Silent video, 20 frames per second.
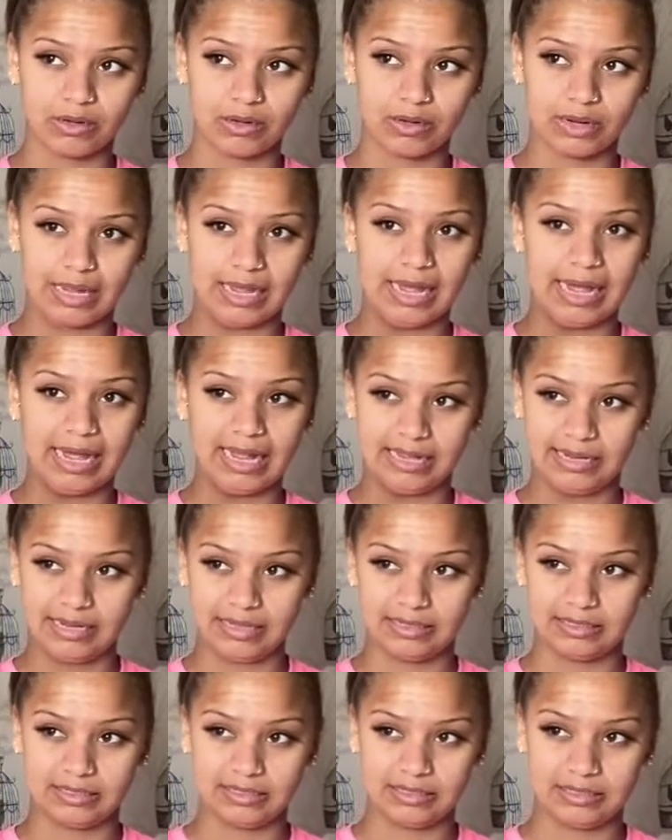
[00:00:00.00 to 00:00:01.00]

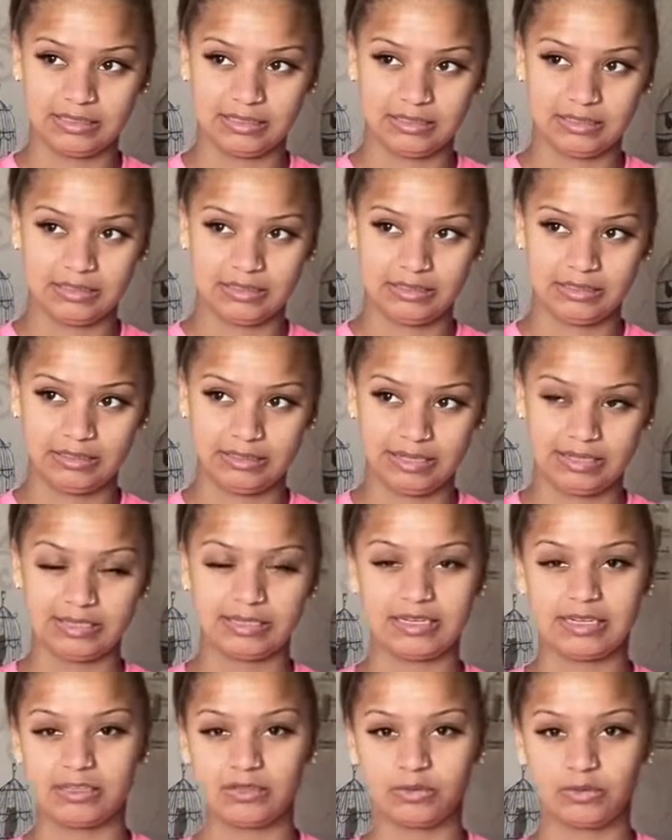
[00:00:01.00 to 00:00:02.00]
had these
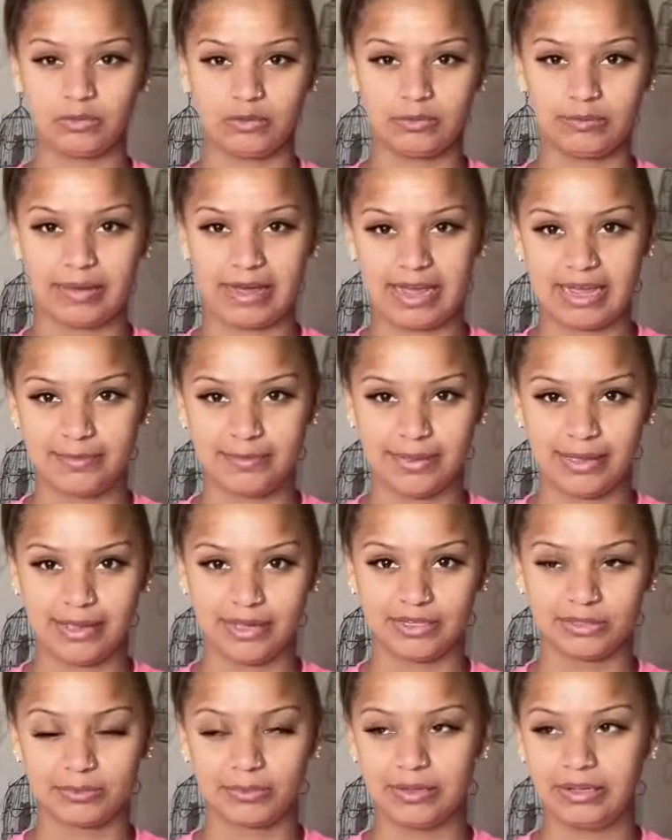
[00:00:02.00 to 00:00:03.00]
things called pay
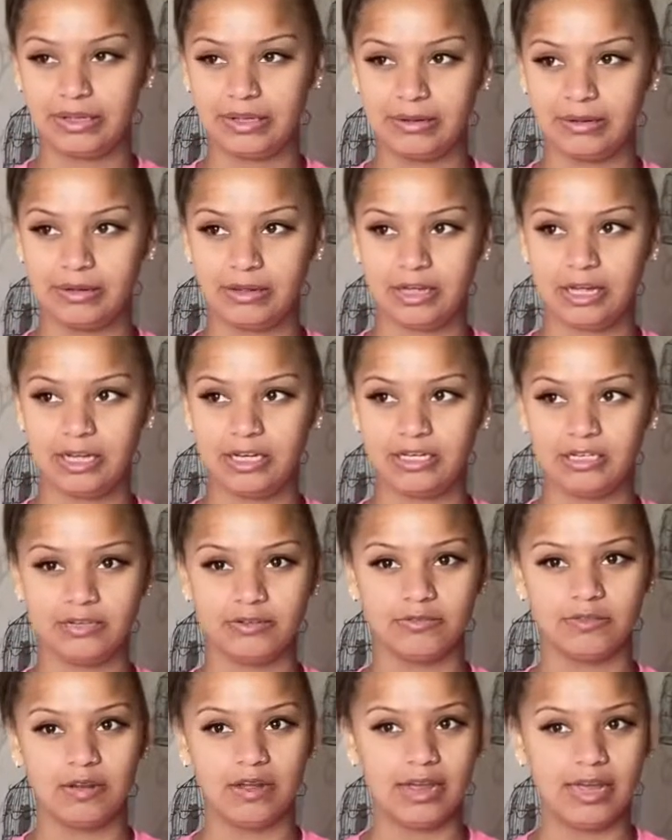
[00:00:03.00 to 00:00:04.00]
pigs, where they were kind
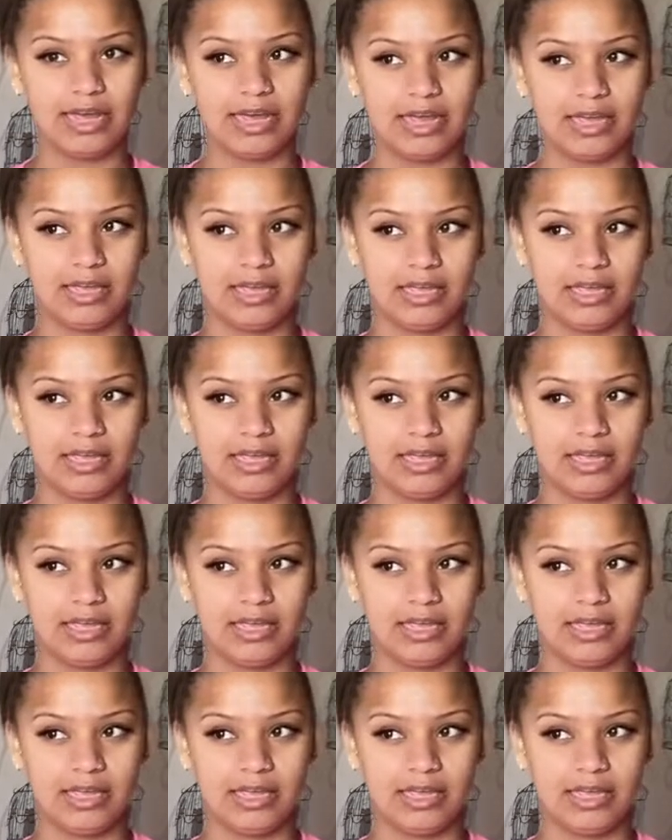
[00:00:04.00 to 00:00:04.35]
of like